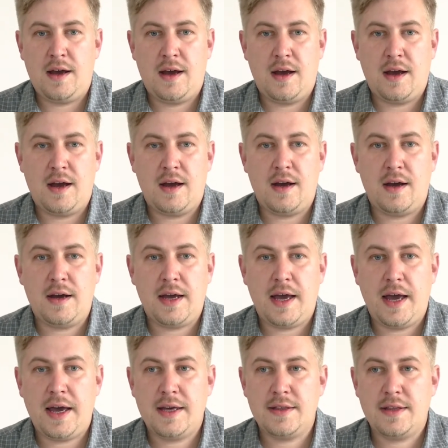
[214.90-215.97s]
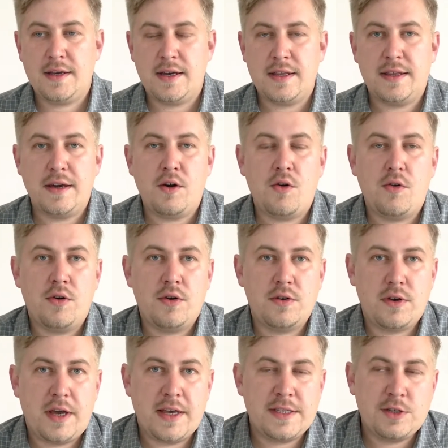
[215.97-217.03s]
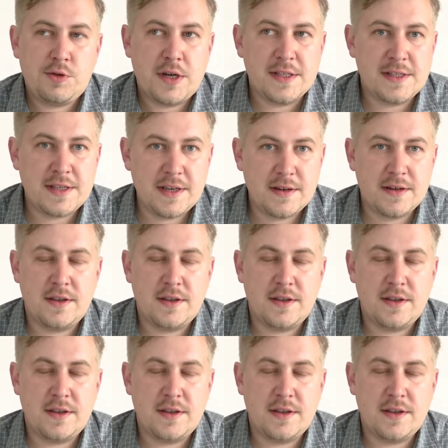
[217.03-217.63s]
As you can see,